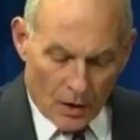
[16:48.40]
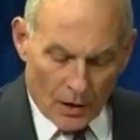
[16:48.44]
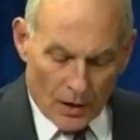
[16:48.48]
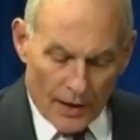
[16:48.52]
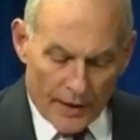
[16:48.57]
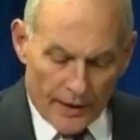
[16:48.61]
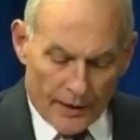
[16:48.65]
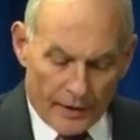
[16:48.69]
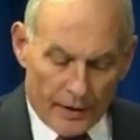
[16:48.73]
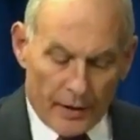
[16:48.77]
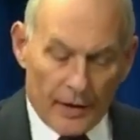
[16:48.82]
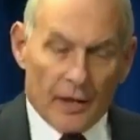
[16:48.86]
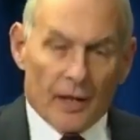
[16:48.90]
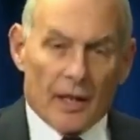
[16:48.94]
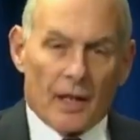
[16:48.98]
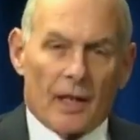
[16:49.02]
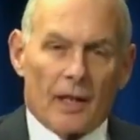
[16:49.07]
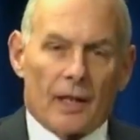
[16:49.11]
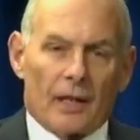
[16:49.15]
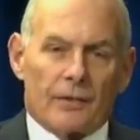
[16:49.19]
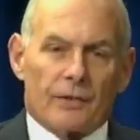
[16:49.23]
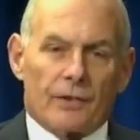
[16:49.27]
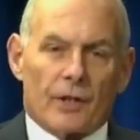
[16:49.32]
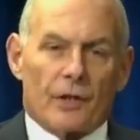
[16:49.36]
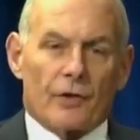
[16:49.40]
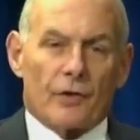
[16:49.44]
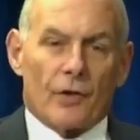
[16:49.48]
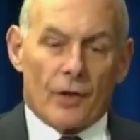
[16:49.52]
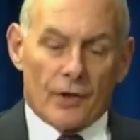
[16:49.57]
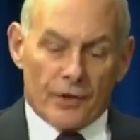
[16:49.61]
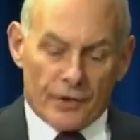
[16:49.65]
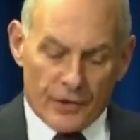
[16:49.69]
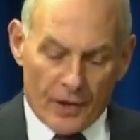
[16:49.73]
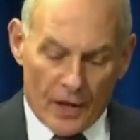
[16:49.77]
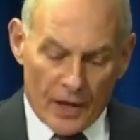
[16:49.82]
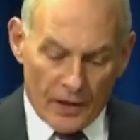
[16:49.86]
Well, like the
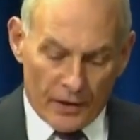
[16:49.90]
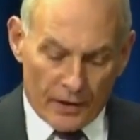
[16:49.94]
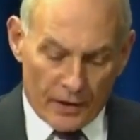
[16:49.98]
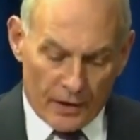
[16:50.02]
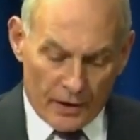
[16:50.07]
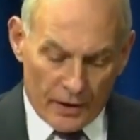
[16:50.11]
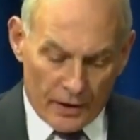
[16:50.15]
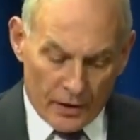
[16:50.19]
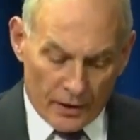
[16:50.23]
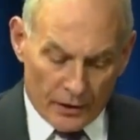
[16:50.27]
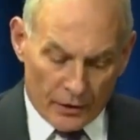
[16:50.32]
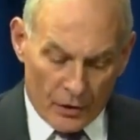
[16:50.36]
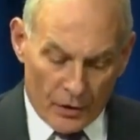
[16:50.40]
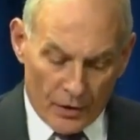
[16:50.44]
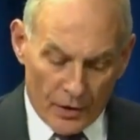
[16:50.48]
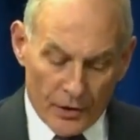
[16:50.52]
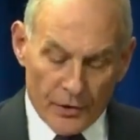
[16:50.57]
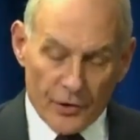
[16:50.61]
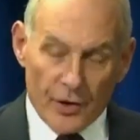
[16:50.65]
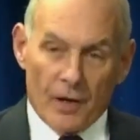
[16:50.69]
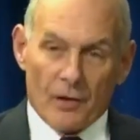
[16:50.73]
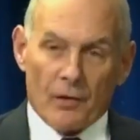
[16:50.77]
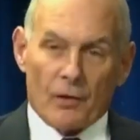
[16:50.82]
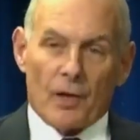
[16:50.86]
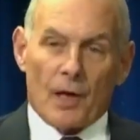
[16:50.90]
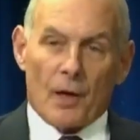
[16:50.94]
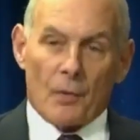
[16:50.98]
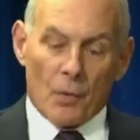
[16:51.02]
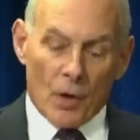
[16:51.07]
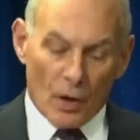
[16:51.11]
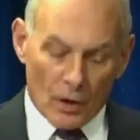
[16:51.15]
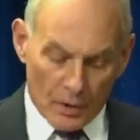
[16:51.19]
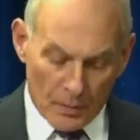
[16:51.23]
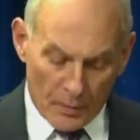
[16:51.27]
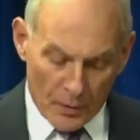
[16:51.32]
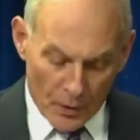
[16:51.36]
Secretary of State and the Attorney General, I
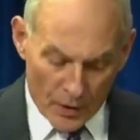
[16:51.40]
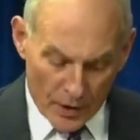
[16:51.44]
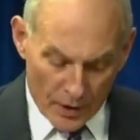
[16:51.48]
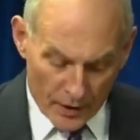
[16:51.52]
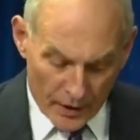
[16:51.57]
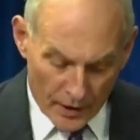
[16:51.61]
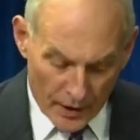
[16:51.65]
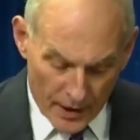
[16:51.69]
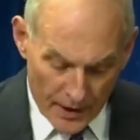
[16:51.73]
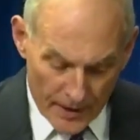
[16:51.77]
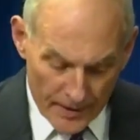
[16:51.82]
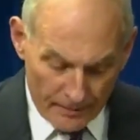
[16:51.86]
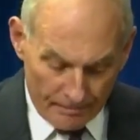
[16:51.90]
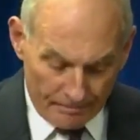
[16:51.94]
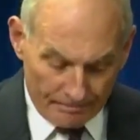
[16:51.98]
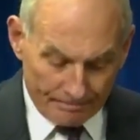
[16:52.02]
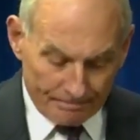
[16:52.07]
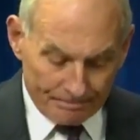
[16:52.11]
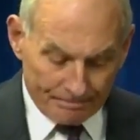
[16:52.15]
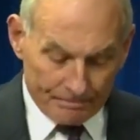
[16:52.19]
welcome you here today.